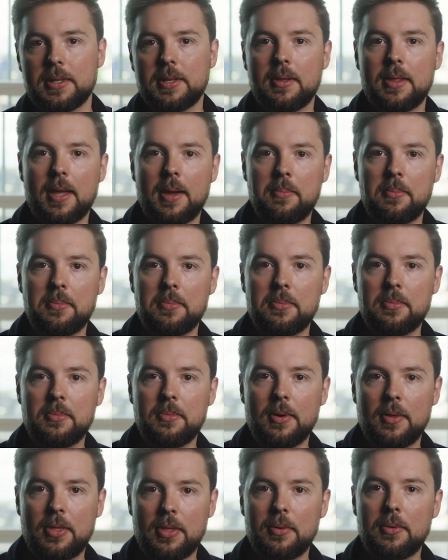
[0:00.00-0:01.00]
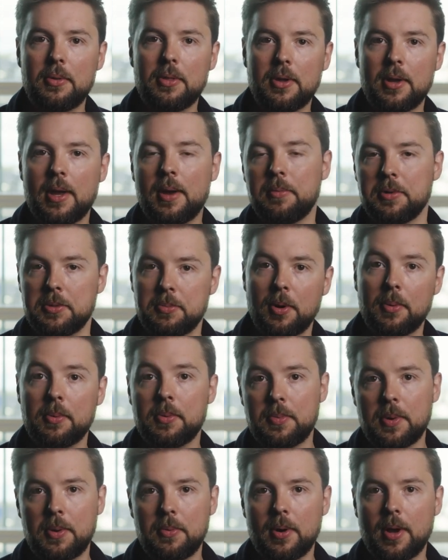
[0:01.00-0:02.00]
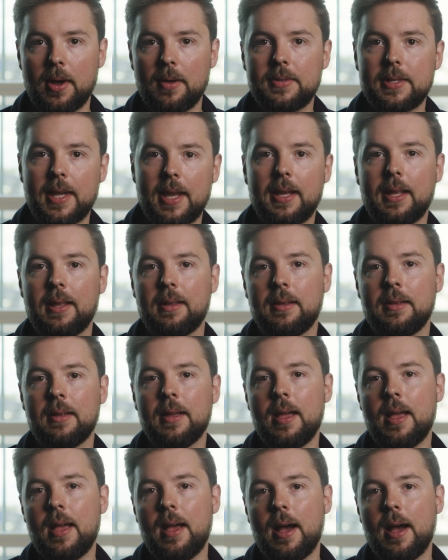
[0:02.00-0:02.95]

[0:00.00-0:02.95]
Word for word: so then we thought that it was probably worth taking